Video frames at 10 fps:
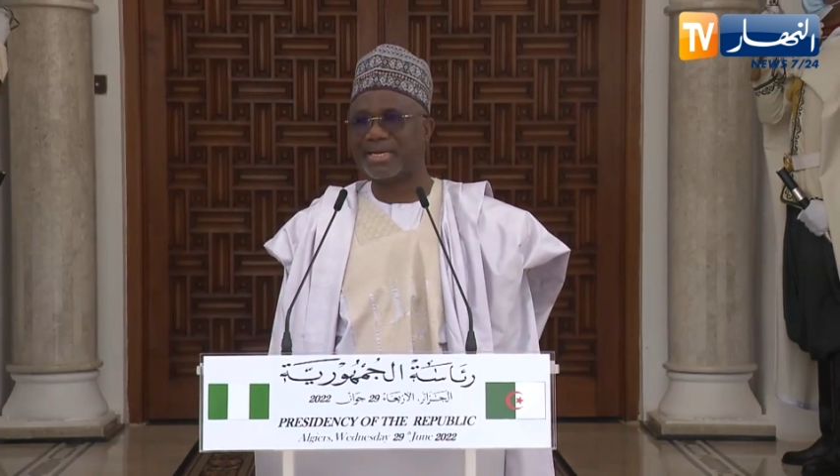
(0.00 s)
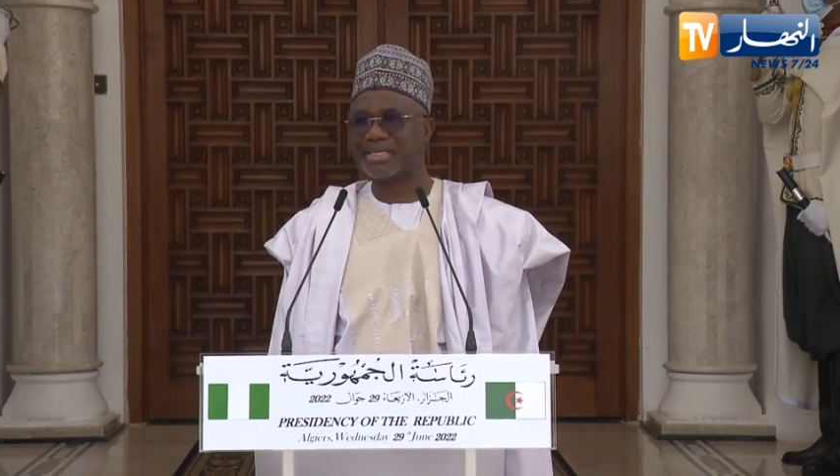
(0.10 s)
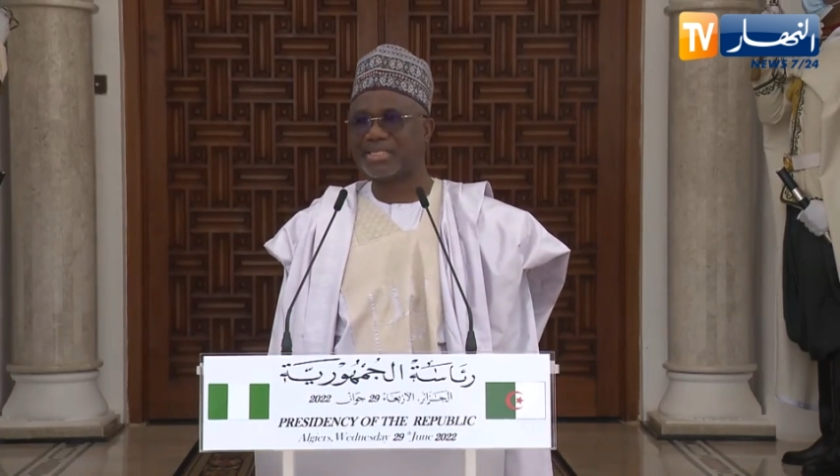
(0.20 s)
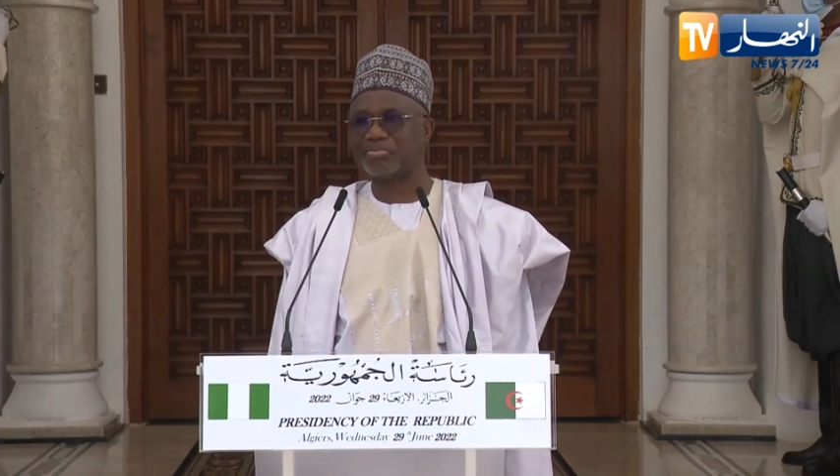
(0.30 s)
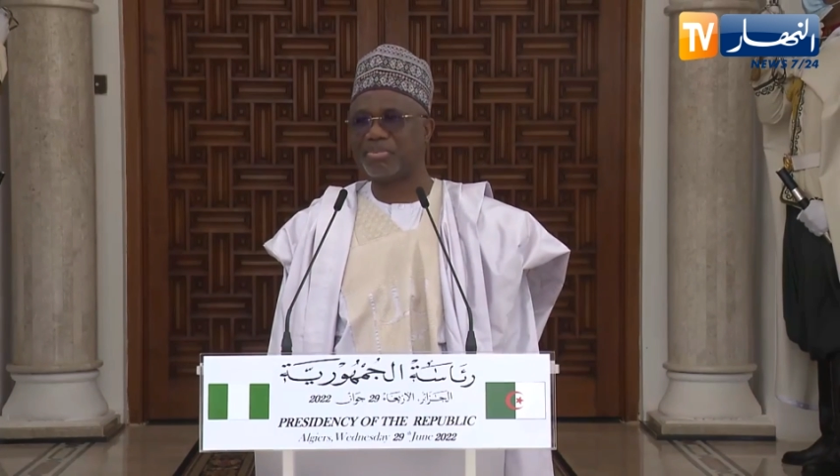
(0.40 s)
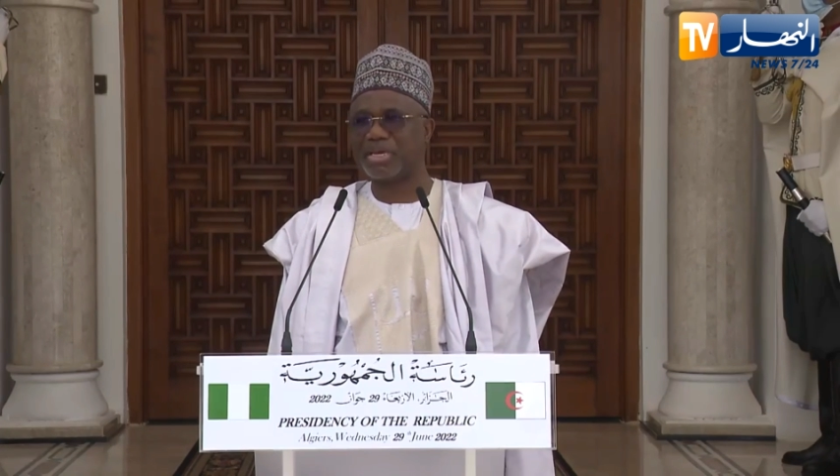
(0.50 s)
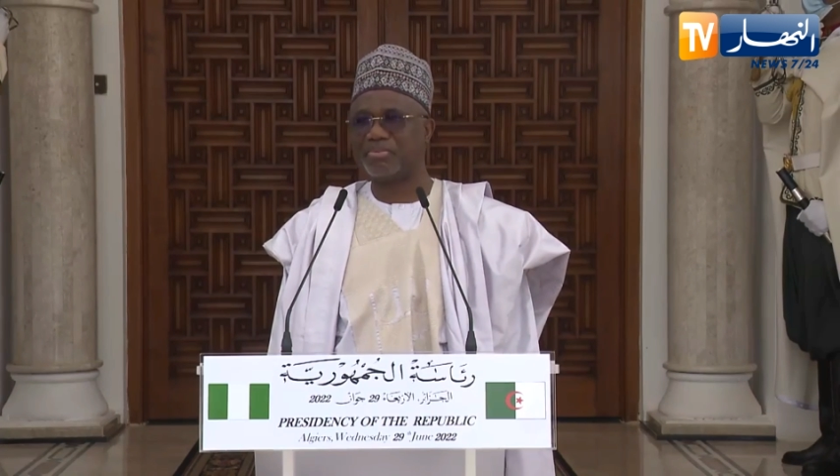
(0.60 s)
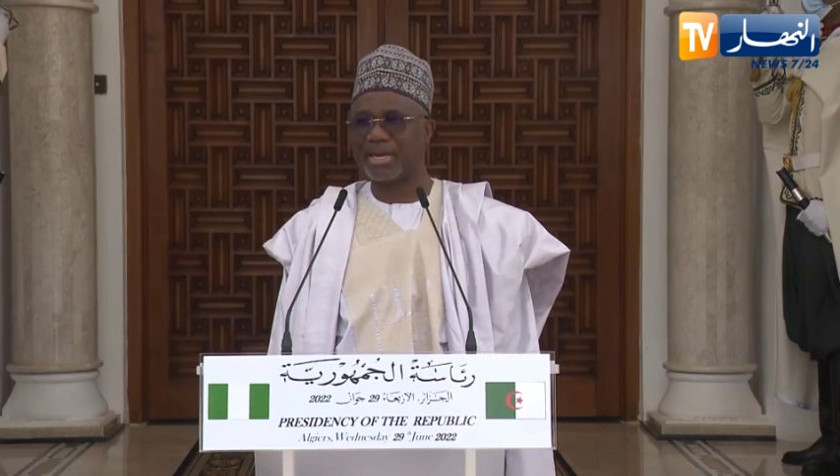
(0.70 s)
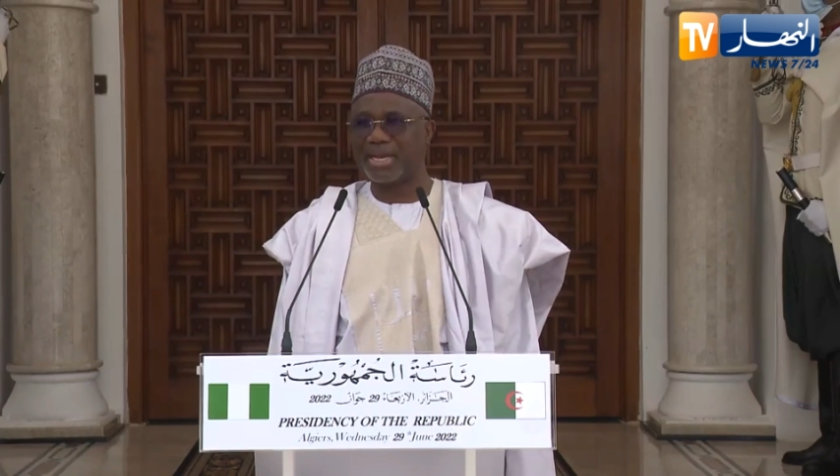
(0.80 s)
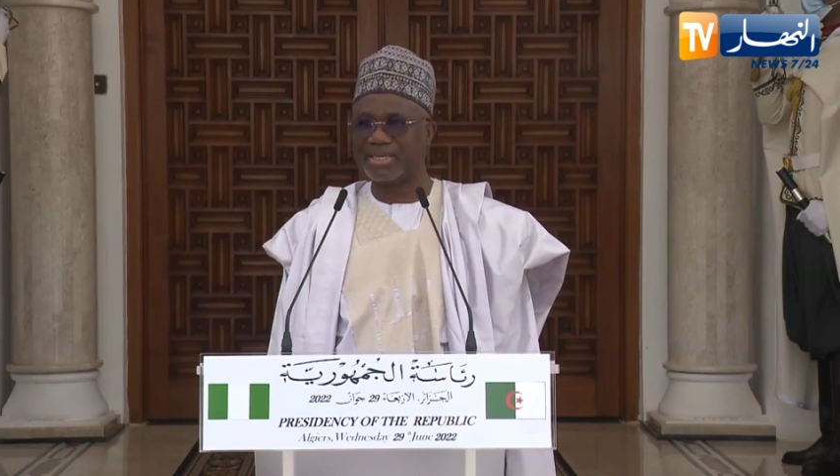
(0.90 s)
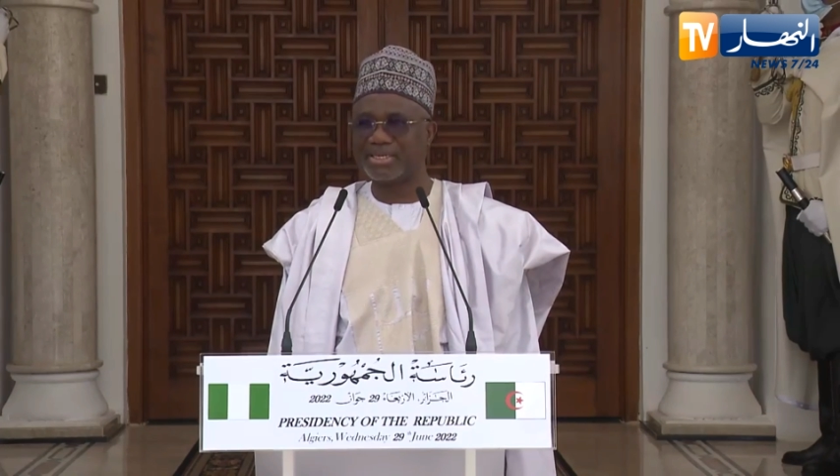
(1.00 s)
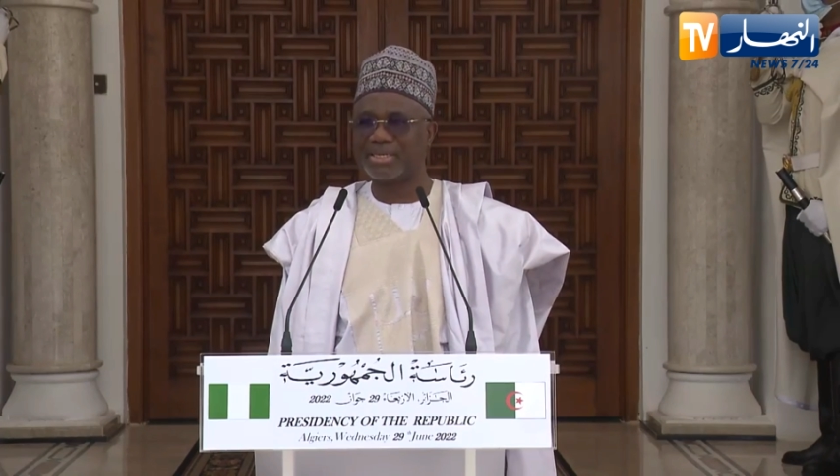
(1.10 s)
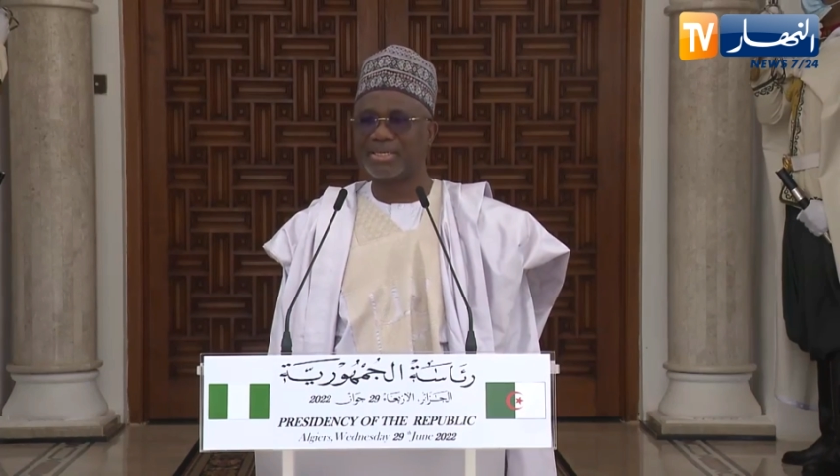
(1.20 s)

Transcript: Gas Pipeline,